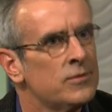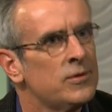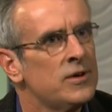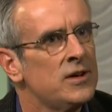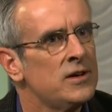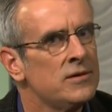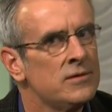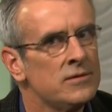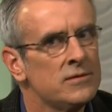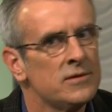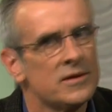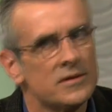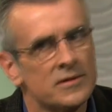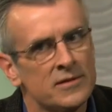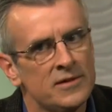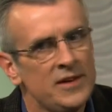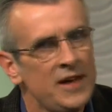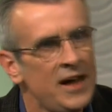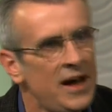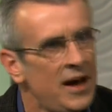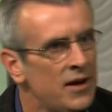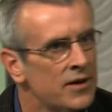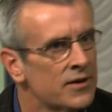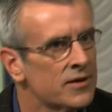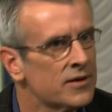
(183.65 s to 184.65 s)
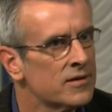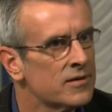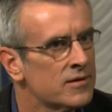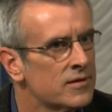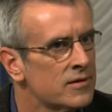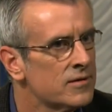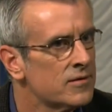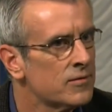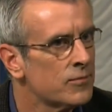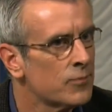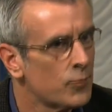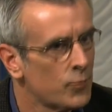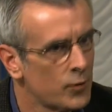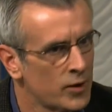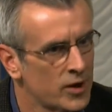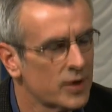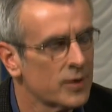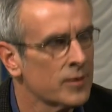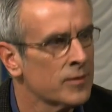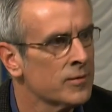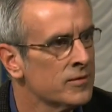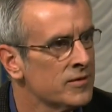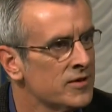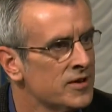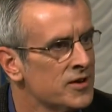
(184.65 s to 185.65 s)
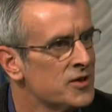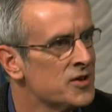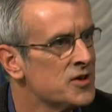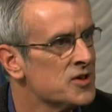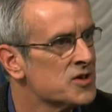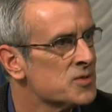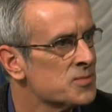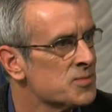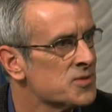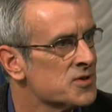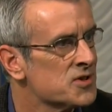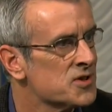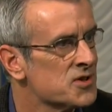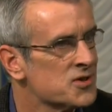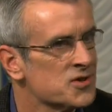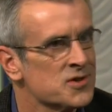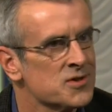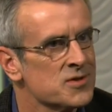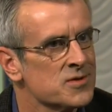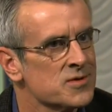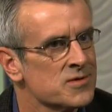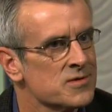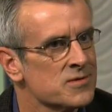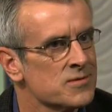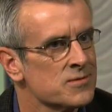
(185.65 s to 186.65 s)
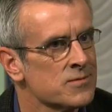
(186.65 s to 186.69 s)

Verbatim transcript: well, now that we're in these positions,